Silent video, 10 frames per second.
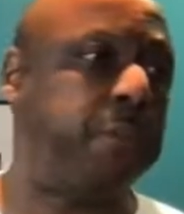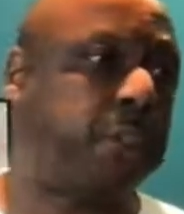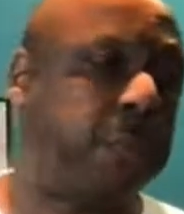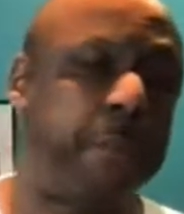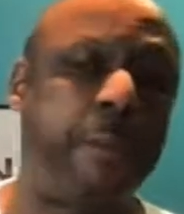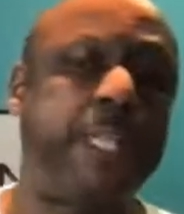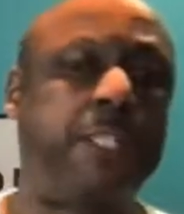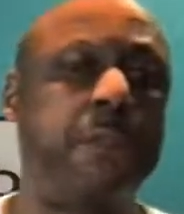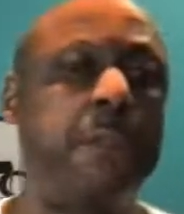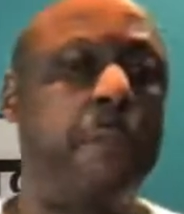
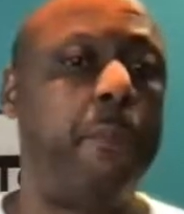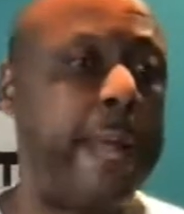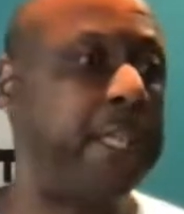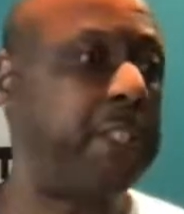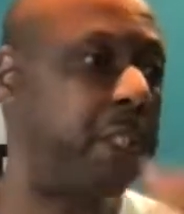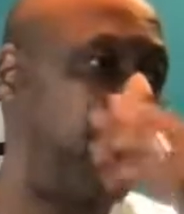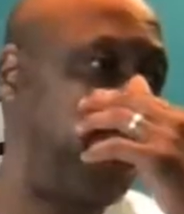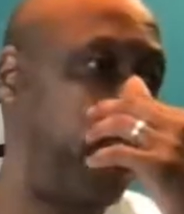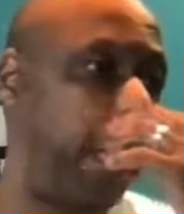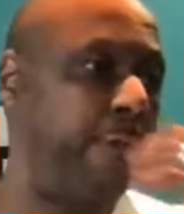sublimation blanks,
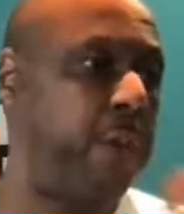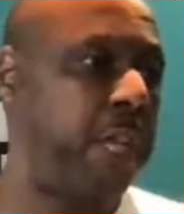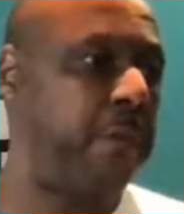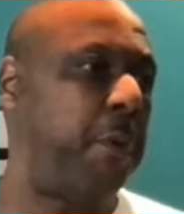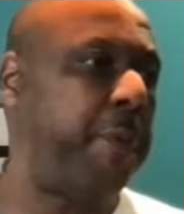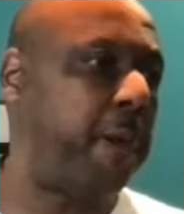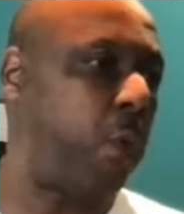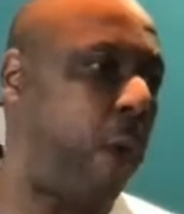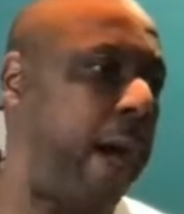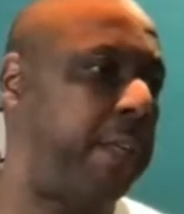if you can a better
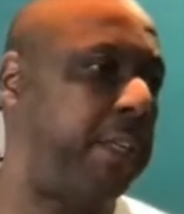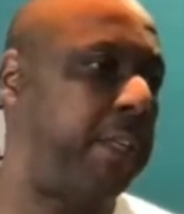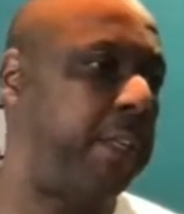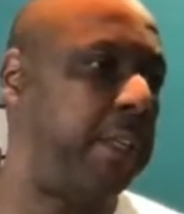quality,